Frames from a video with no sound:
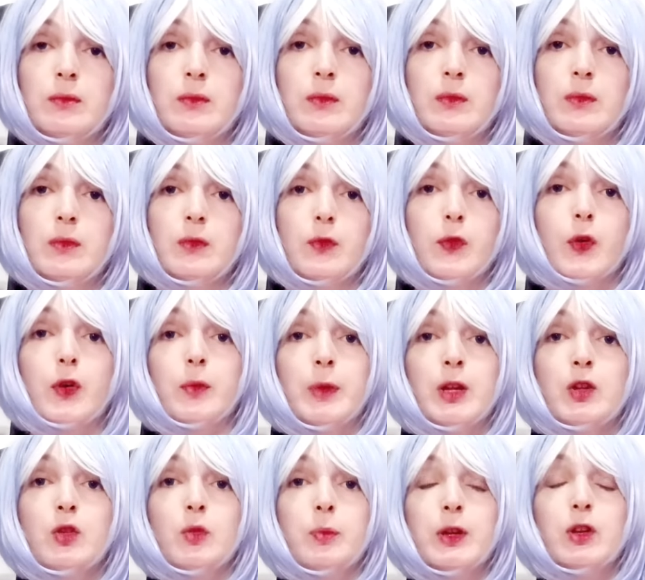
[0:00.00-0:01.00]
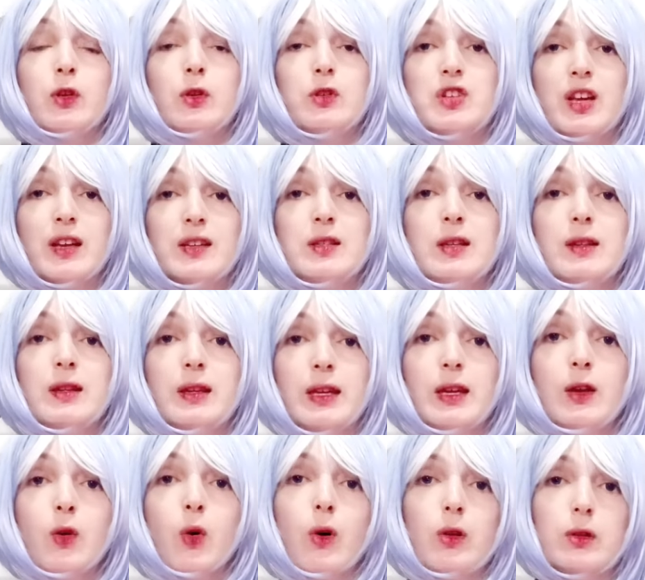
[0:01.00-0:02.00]
for me to be your chastity key
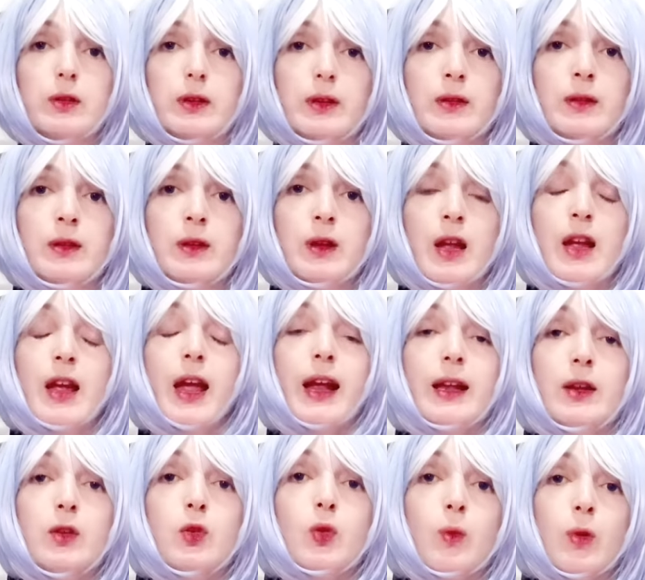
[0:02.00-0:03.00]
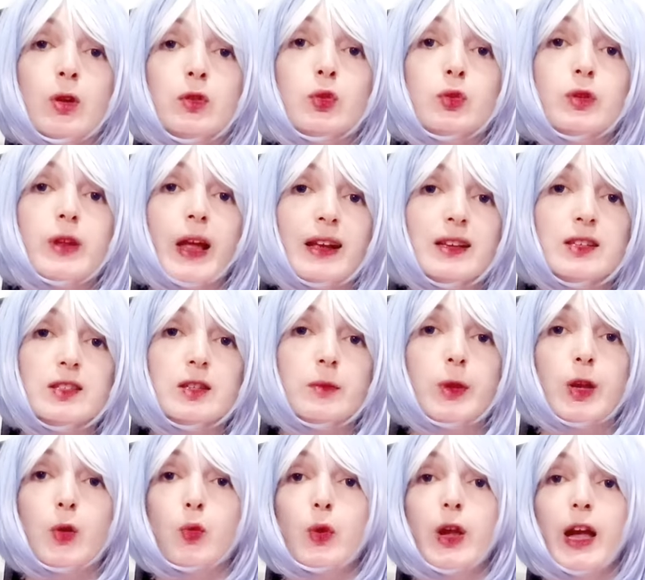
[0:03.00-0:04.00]
holder. And you want to text me,
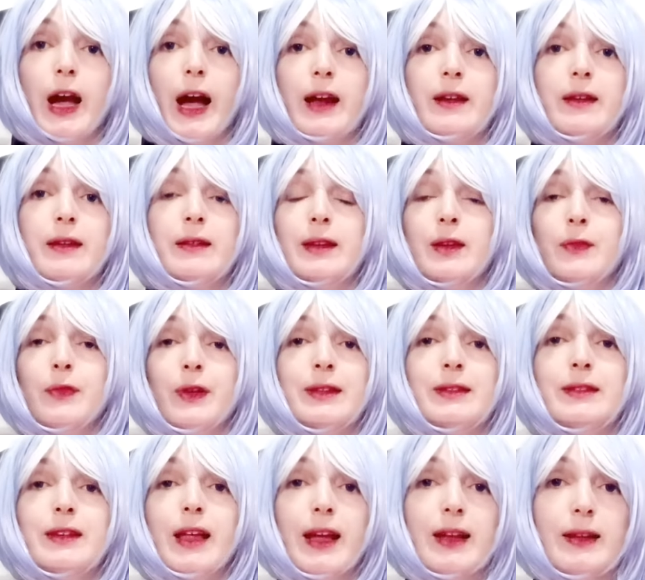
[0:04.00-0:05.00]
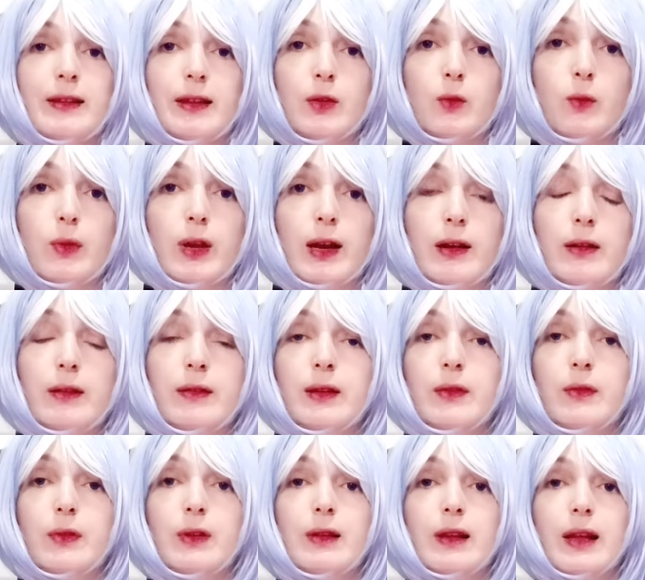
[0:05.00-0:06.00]
we aren't even dating, we aren't
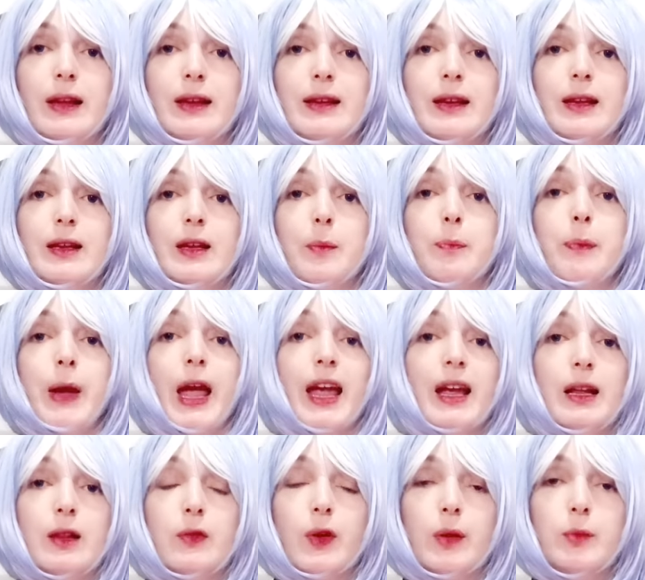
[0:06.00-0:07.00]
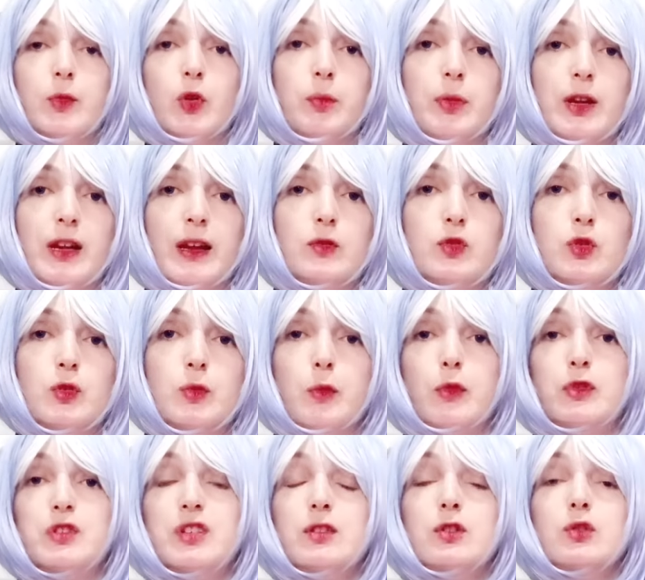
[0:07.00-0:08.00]
even like in a paid femdom relationship, we
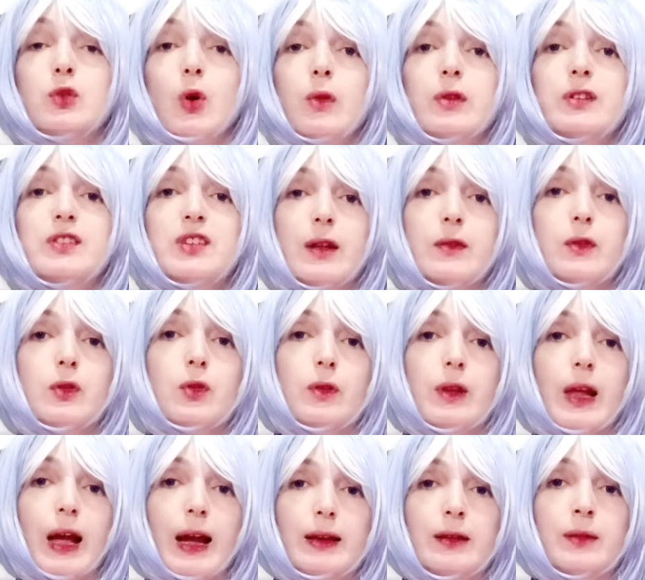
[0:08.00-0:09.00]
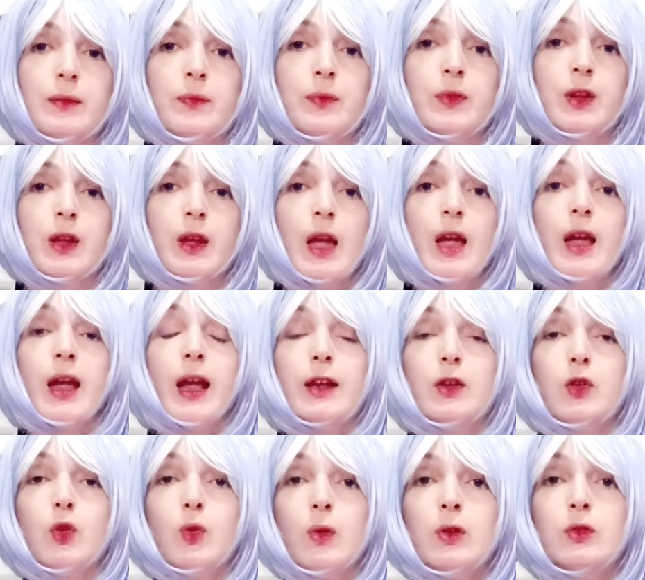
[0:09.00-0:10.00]
just know each other online. And
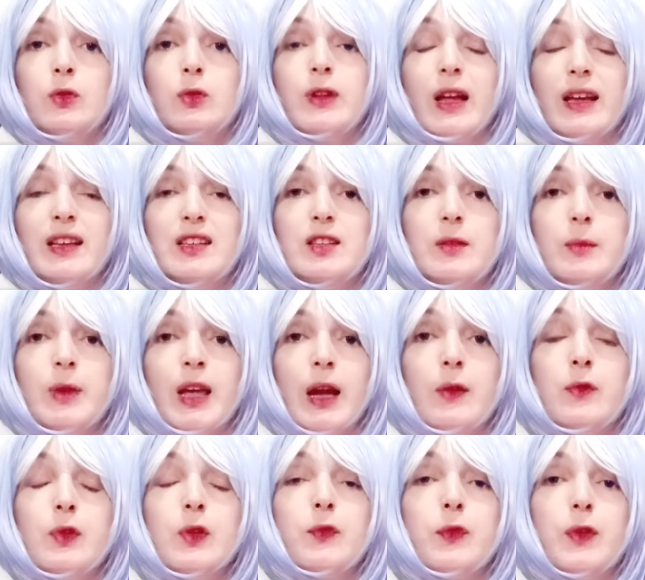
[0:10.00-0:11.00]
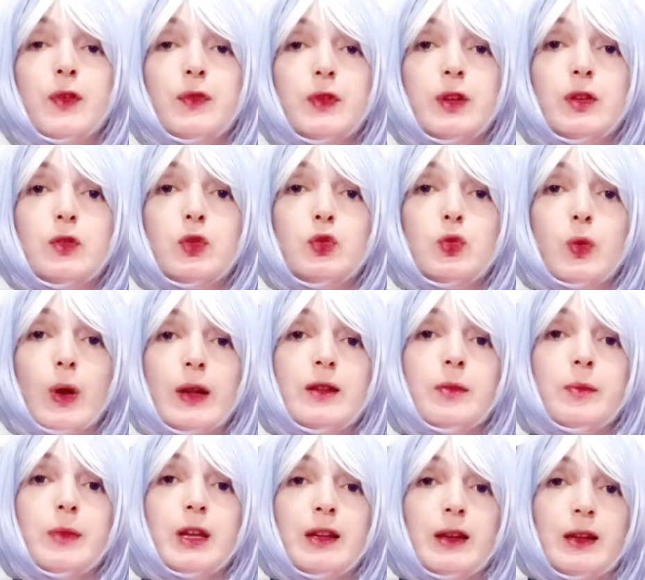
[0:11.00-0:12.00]
you want to text me every 15 to 20
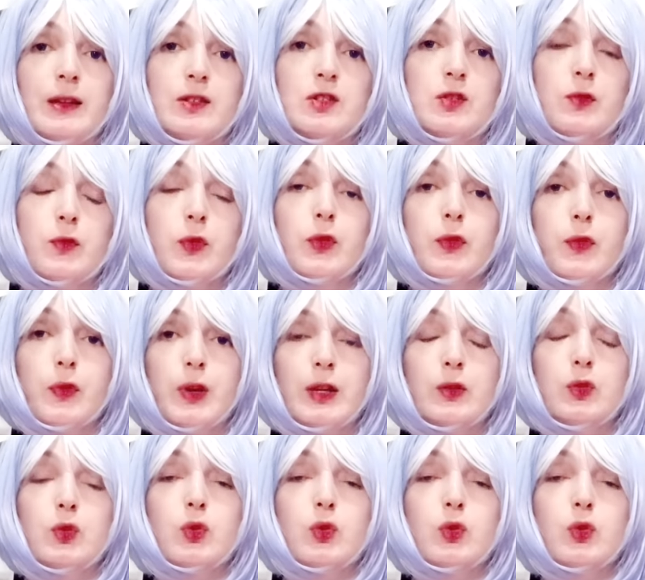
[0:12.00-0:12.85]
minutes for free to talk